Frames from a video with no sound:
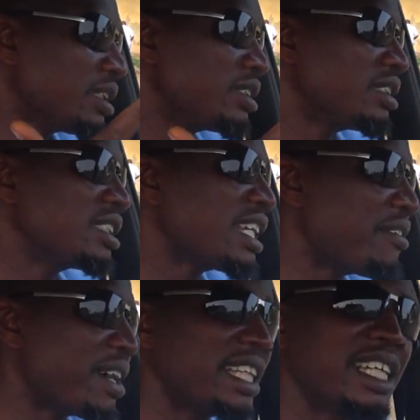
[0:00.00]
the
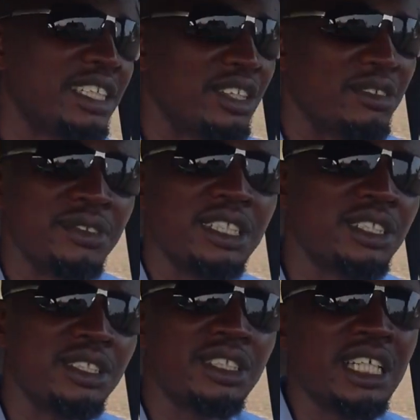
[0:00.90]
disadvantage of this
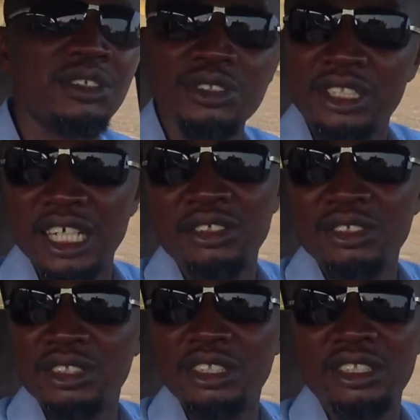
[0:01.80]
single
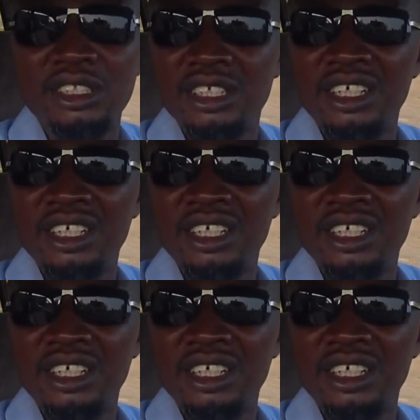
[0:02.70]
circuit is